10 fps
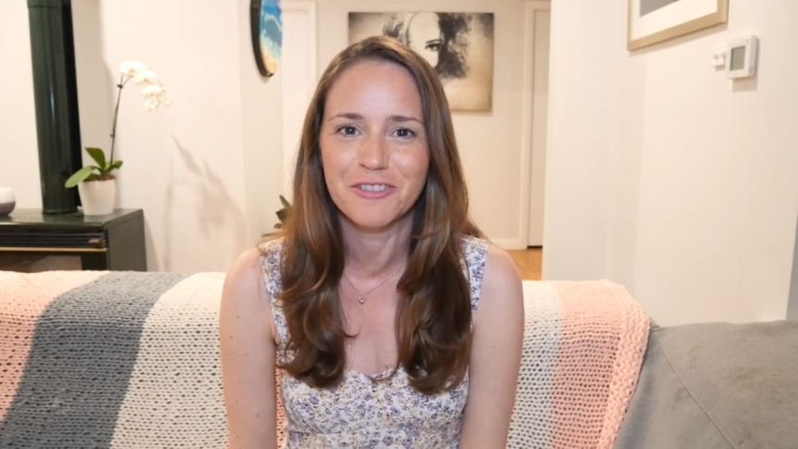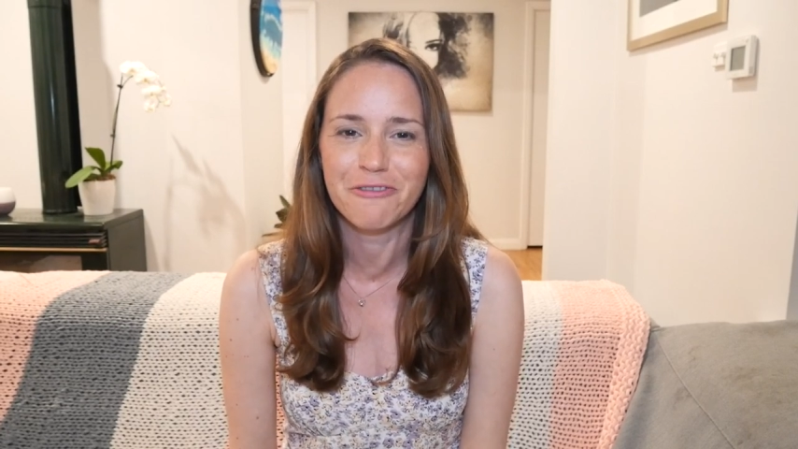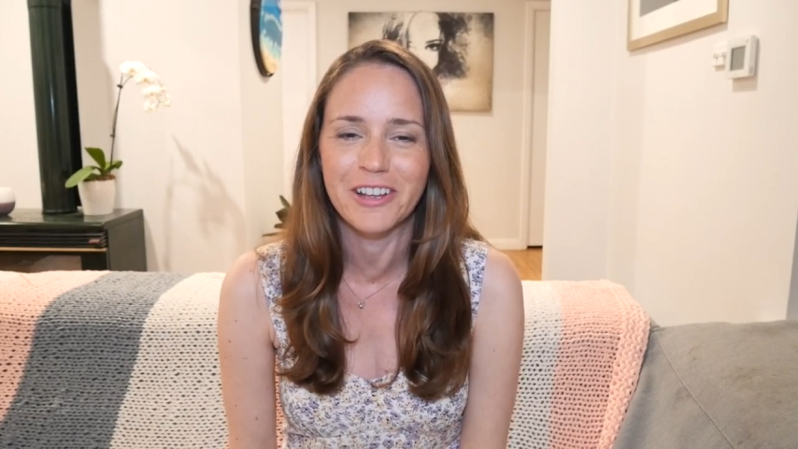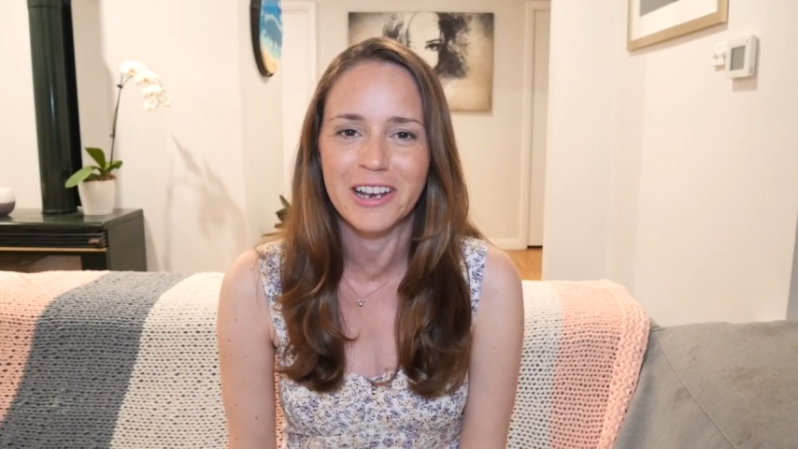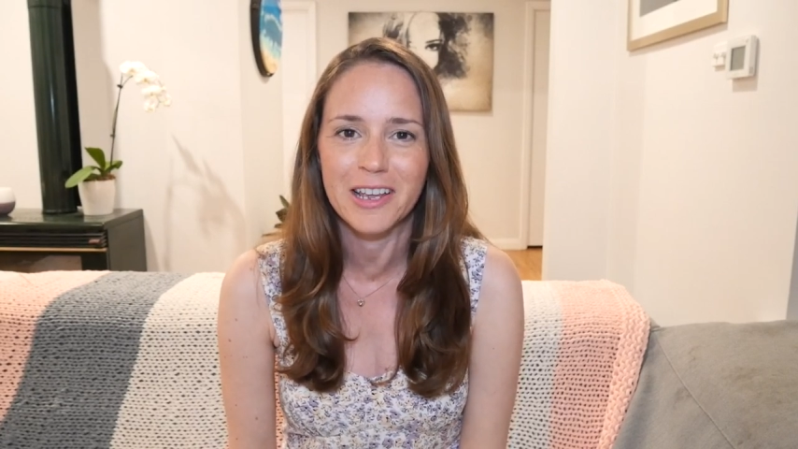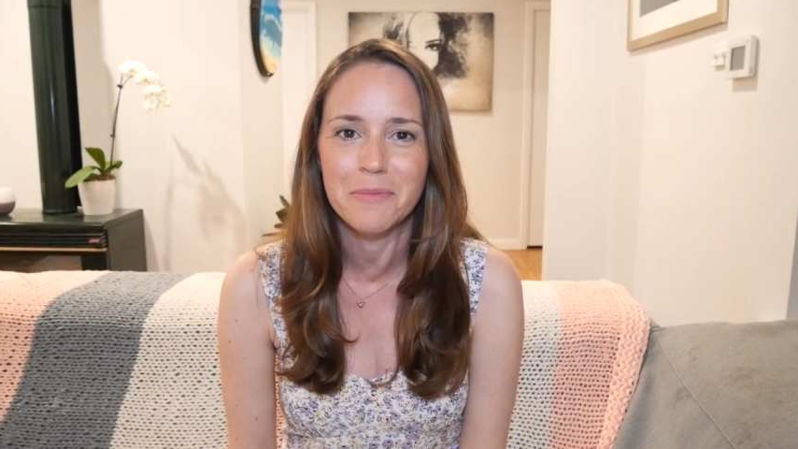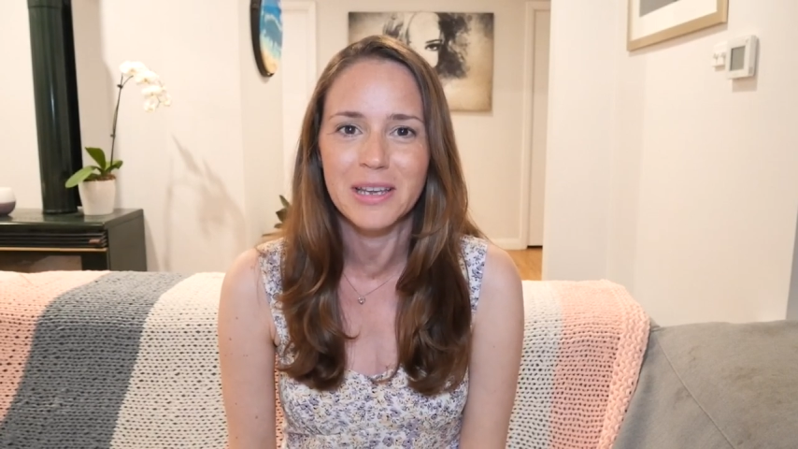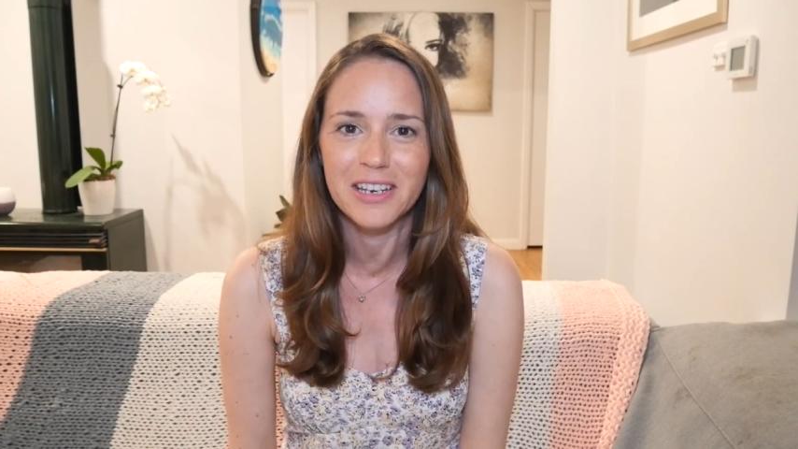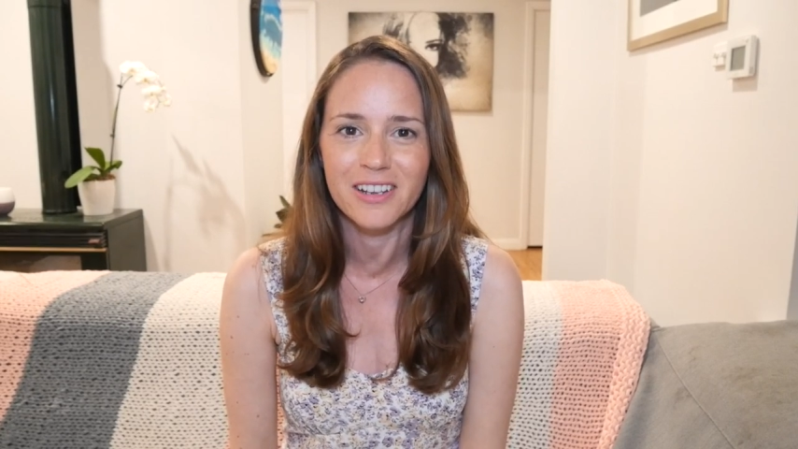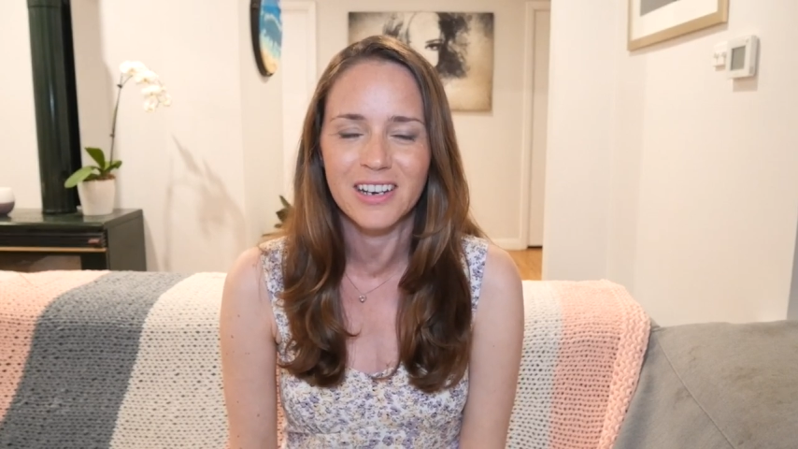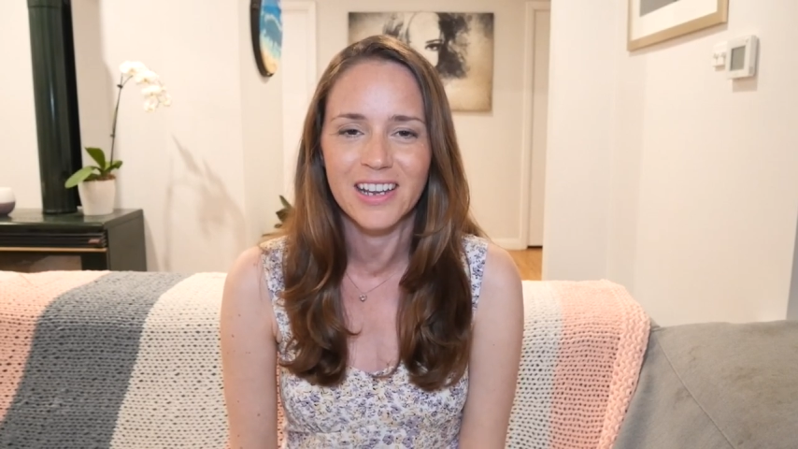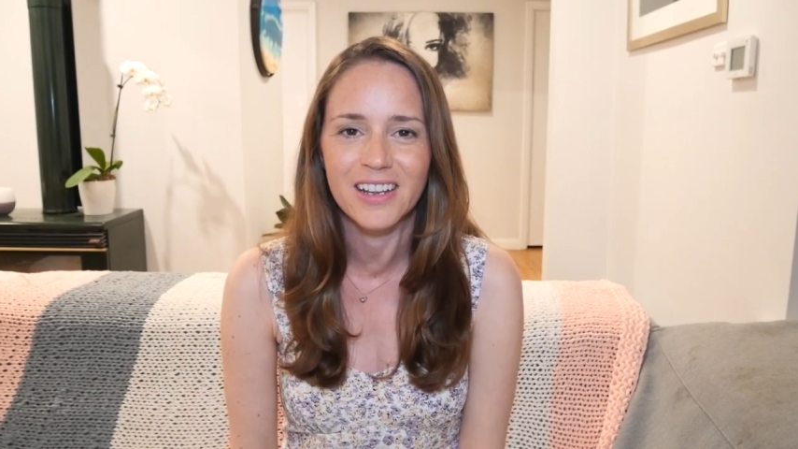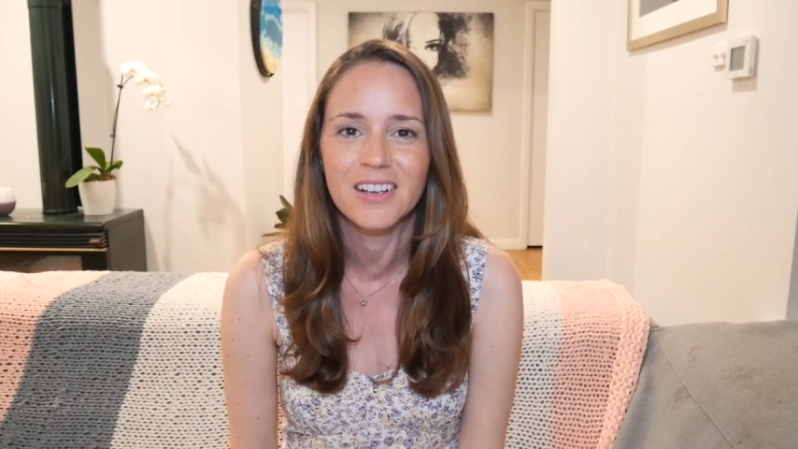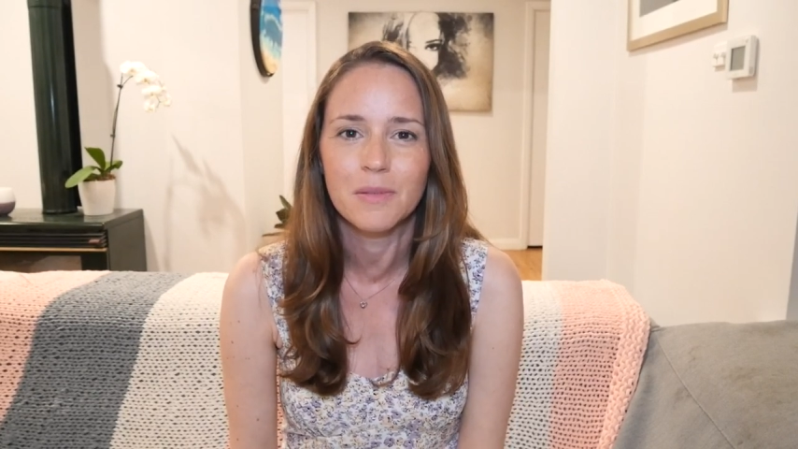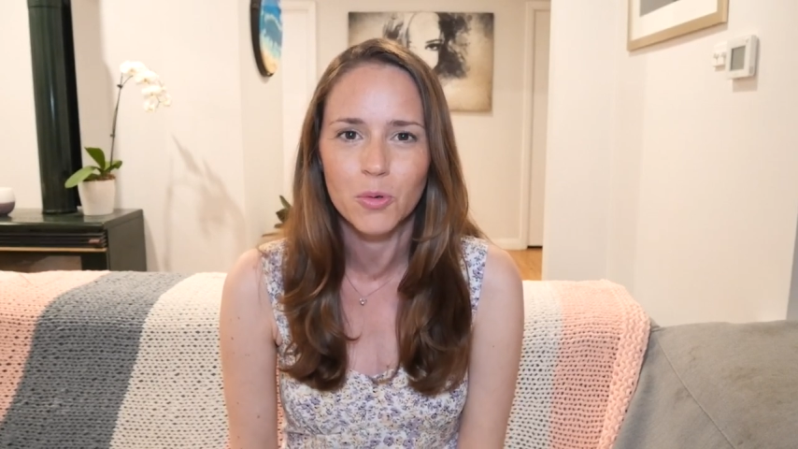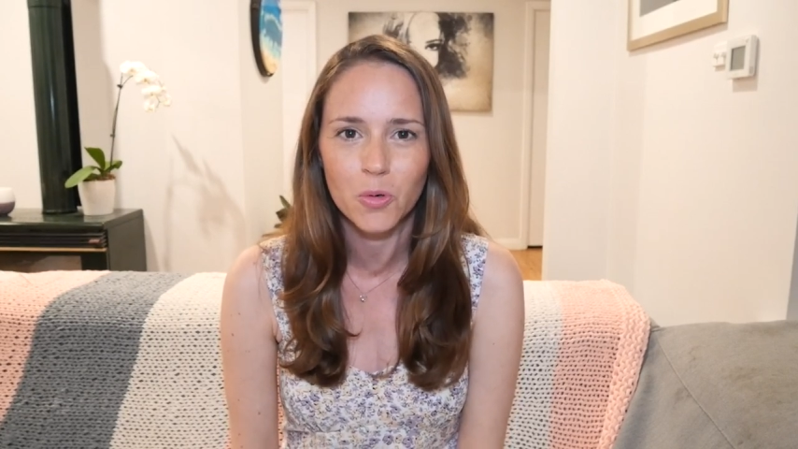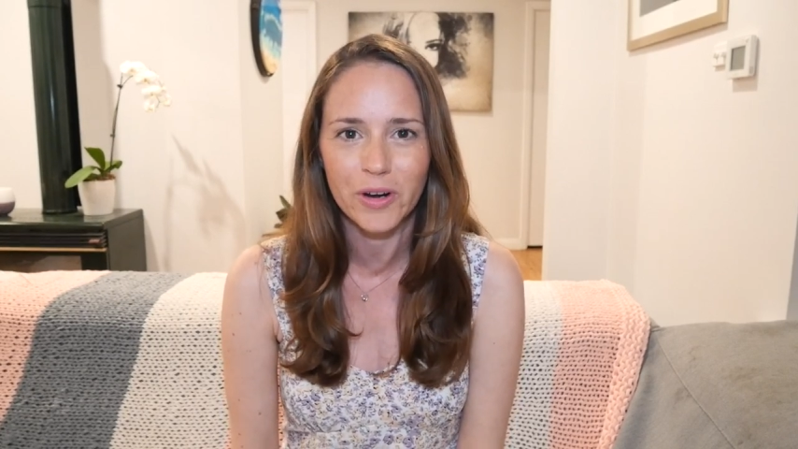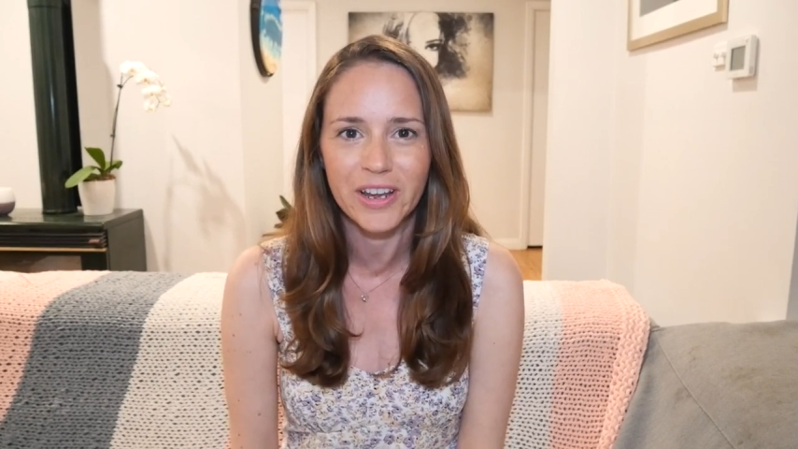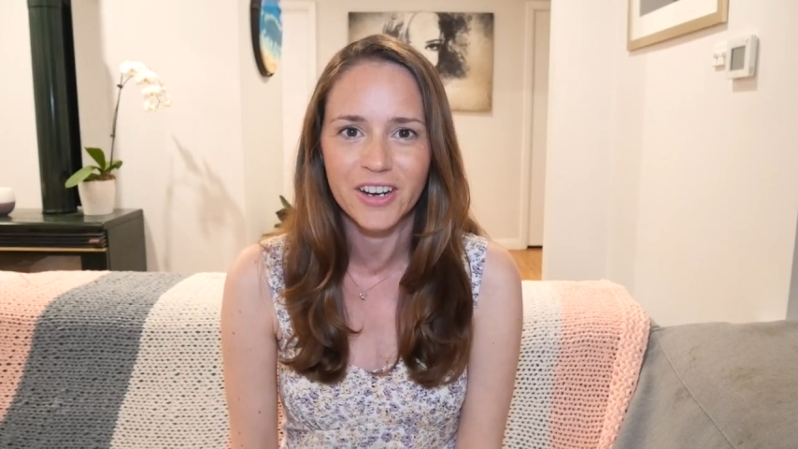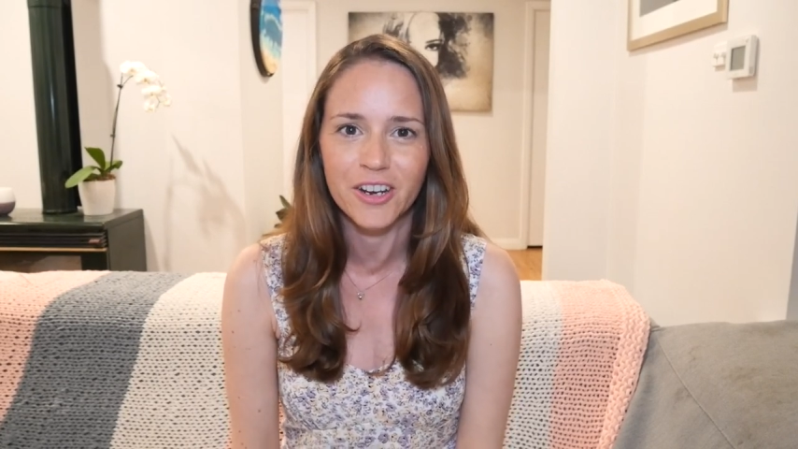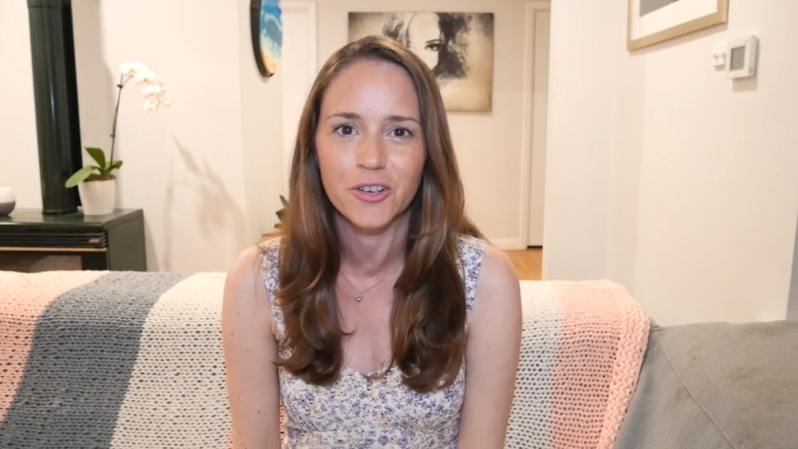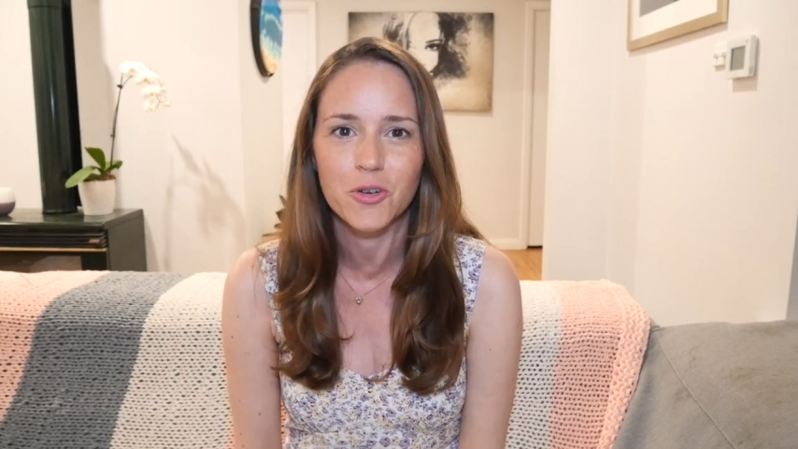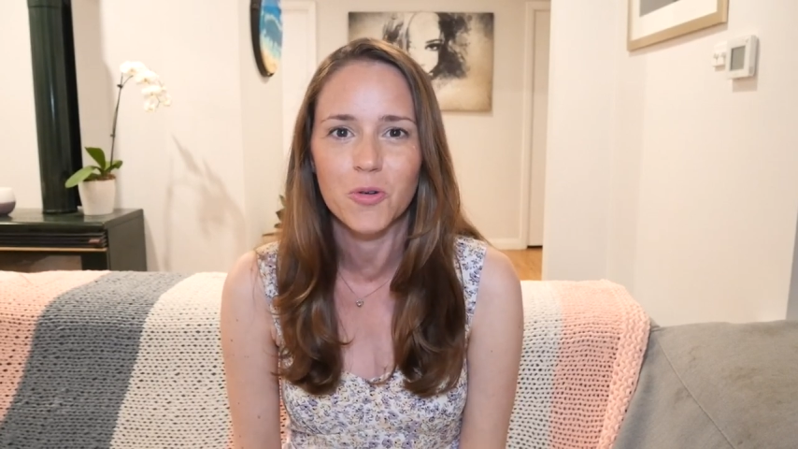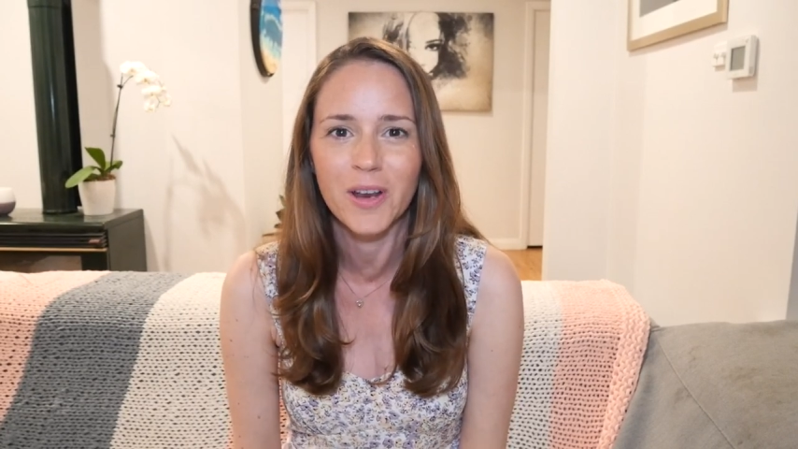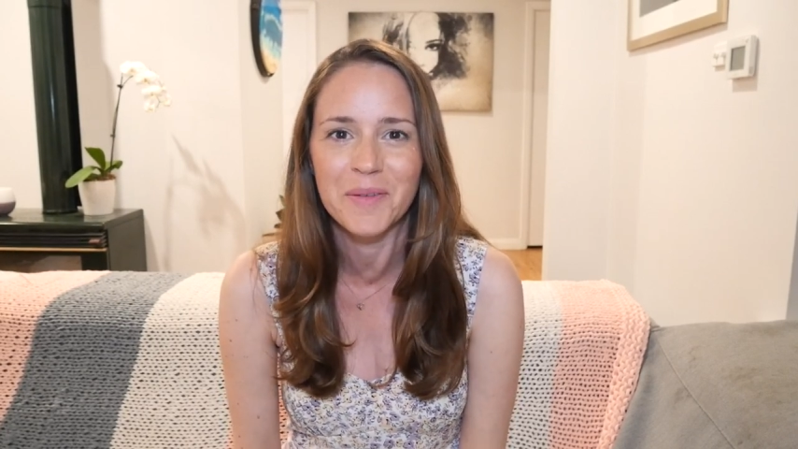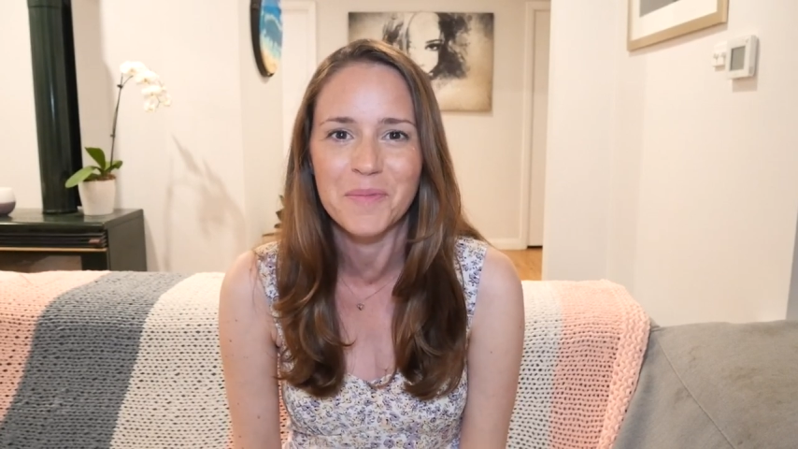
and feeling immediately boring and uncool